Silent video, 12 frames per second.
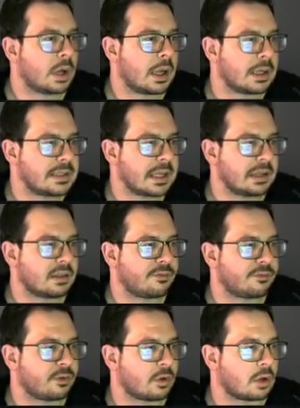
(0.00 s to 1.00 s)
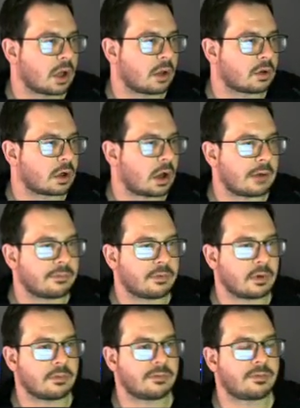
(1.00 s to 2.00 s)
Take the fill color off
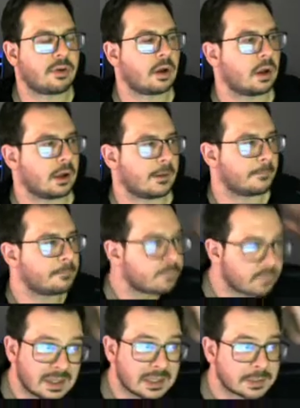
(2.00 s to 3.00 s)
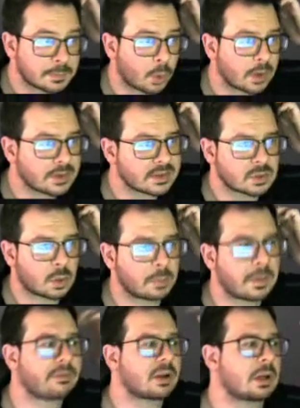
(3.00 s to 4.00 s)
of these boys. So I'm
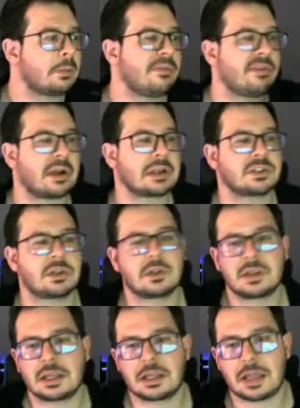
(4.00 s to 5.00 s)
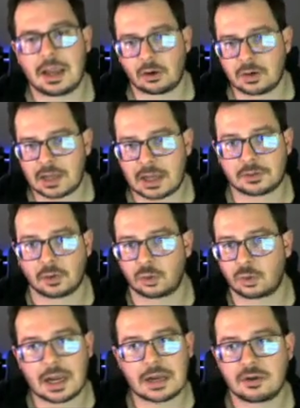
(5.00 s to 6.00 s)
never going to be faster than Aerodactyl,
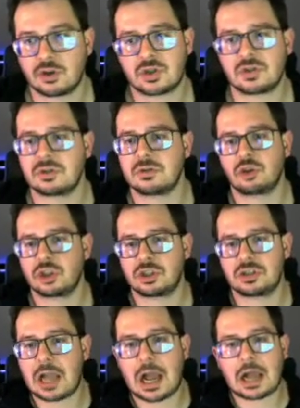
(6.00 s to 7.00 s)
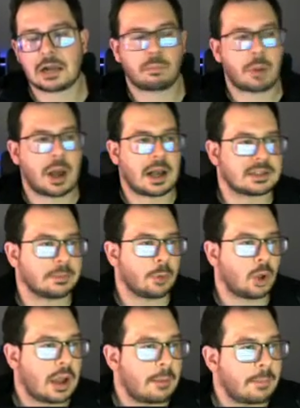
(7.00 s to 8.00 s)
right? Just not
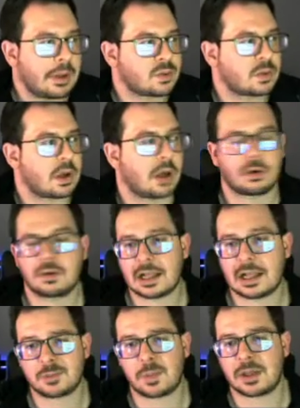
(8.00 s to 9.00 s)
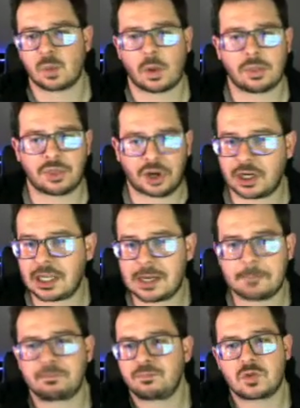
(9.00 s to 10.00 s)
possible. I'm base 100, that's base 130.
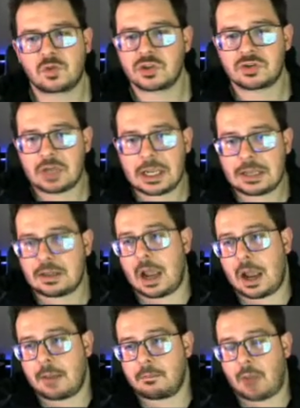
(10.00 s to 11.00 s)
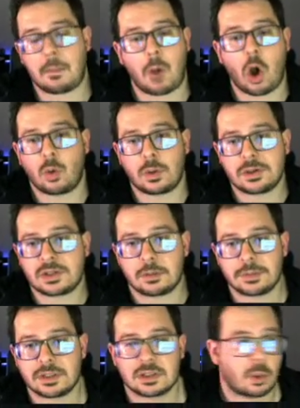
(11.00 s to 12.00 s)
I'm always going to
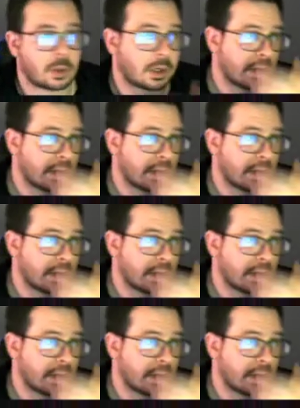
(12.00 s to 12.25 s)
be slower.